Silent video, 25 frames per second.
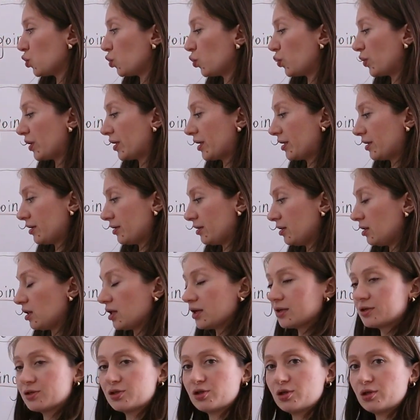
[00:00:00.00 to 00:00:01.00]
Will,
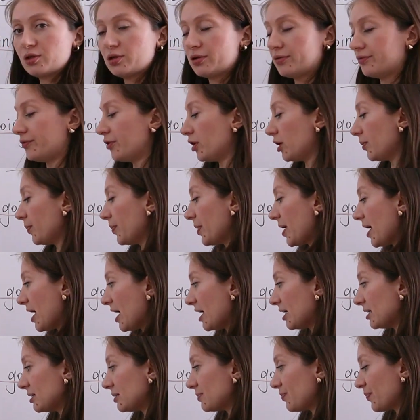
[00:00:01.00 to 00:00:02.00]
auxiliary verb,
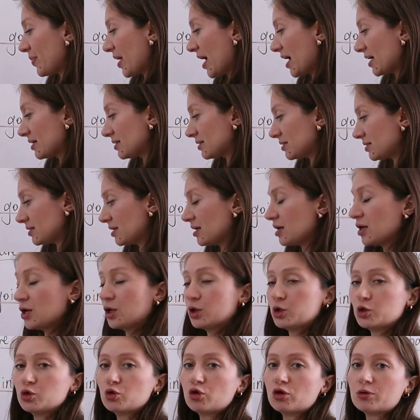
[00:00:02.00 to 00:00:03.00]
and pass,
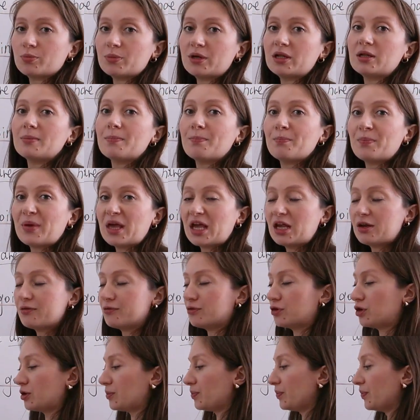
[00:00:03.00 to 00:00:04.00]
normal main
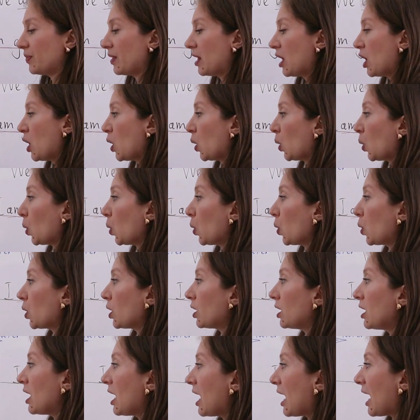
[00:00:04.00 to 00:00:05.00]
verb.
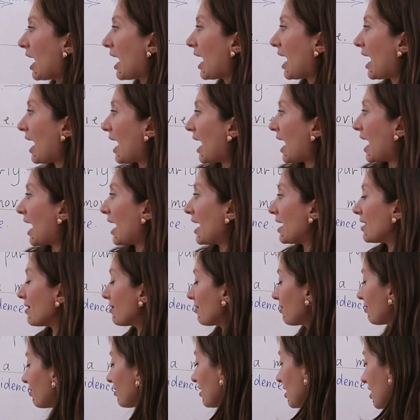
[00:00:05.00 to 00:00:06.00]
Or
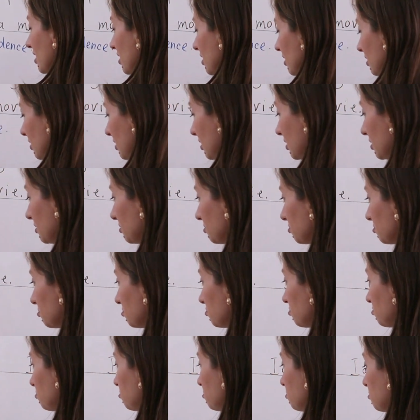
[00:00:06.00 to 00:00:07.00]
I think
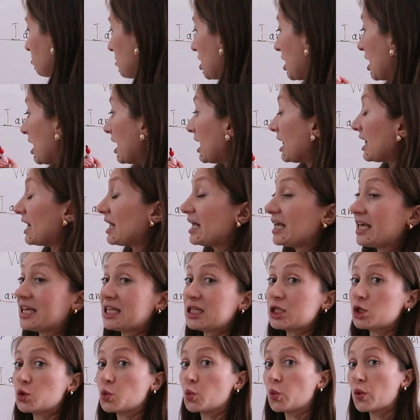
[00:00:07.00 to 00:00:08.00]

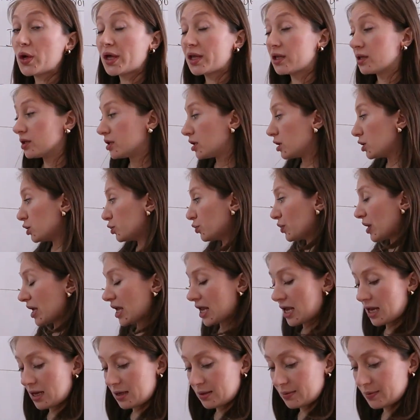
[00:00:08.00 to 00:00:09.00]
it will
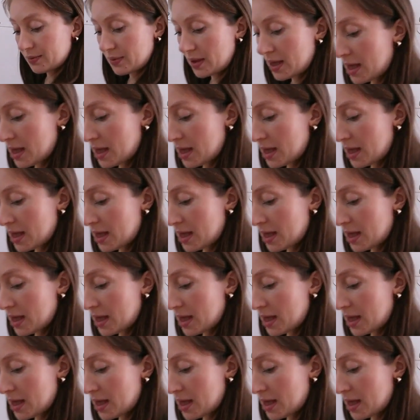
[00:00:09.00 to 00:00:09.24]
rain.